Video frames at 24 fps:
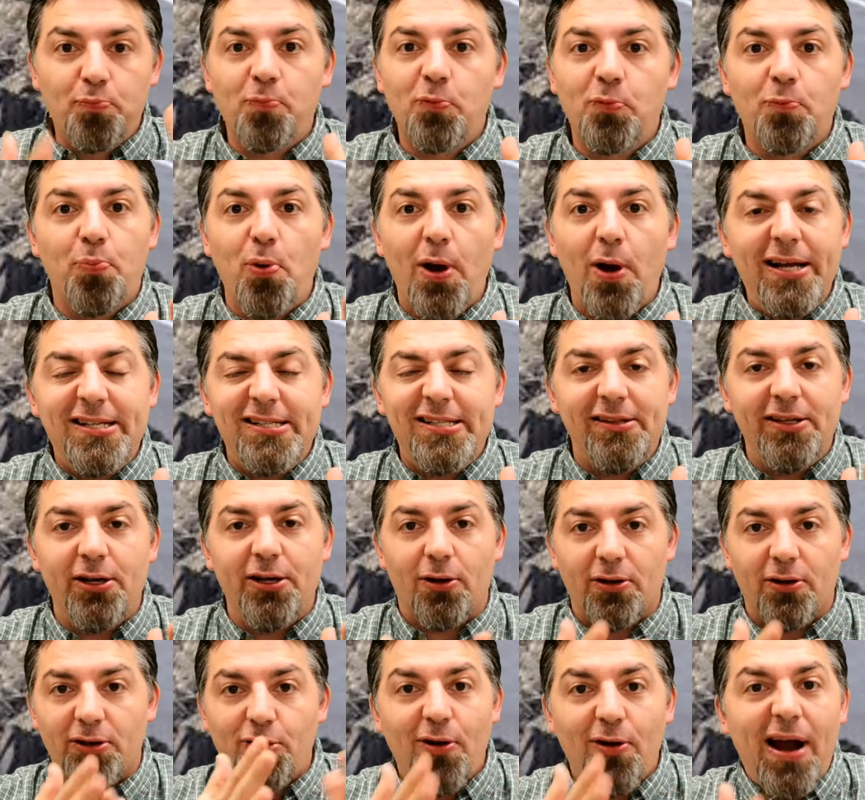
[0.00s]
breaks in the
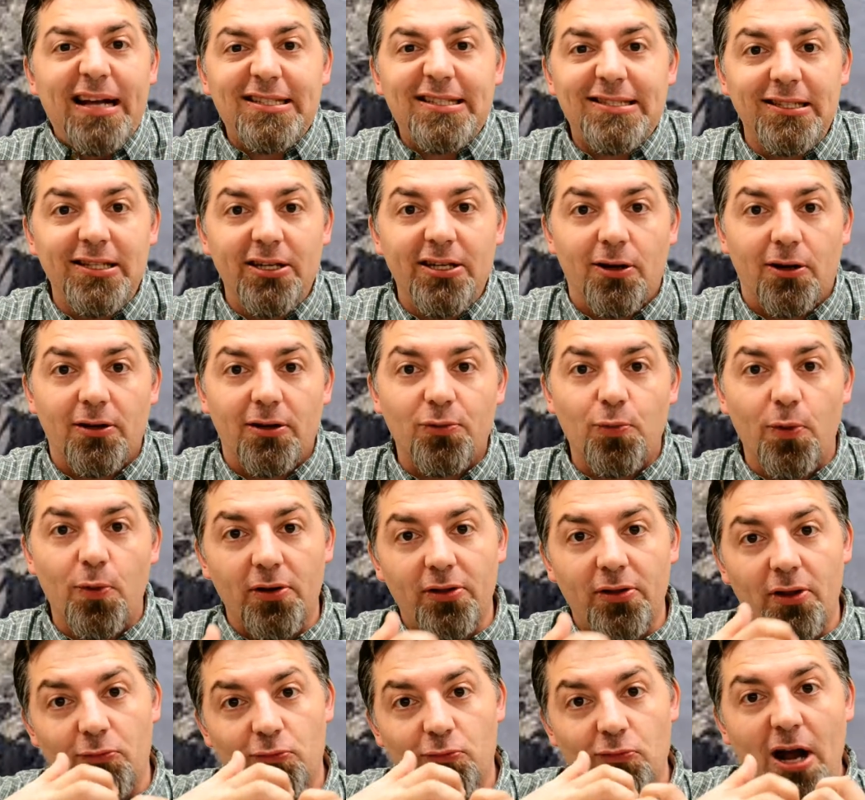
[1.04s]
earth, cracks in the earth, where
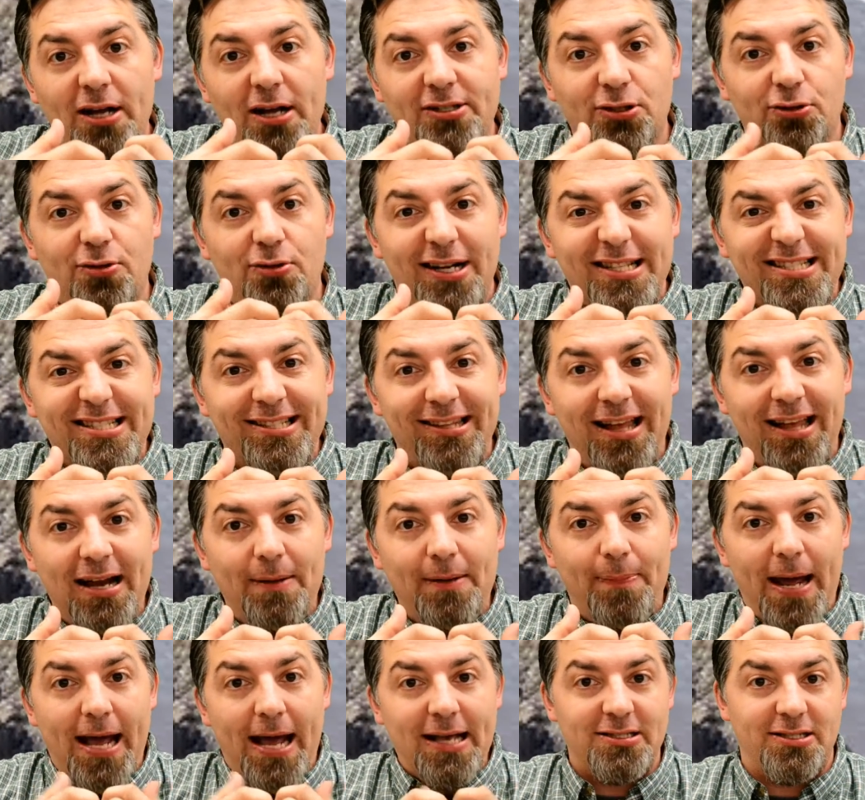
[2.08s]
the rocks are trying to slide
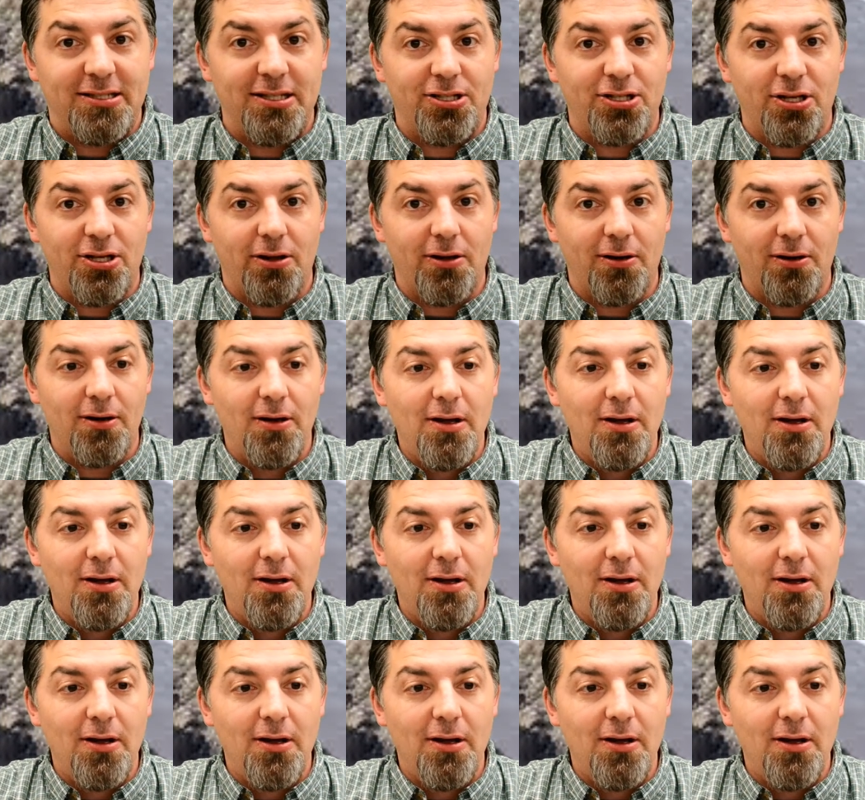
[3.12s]
past each other.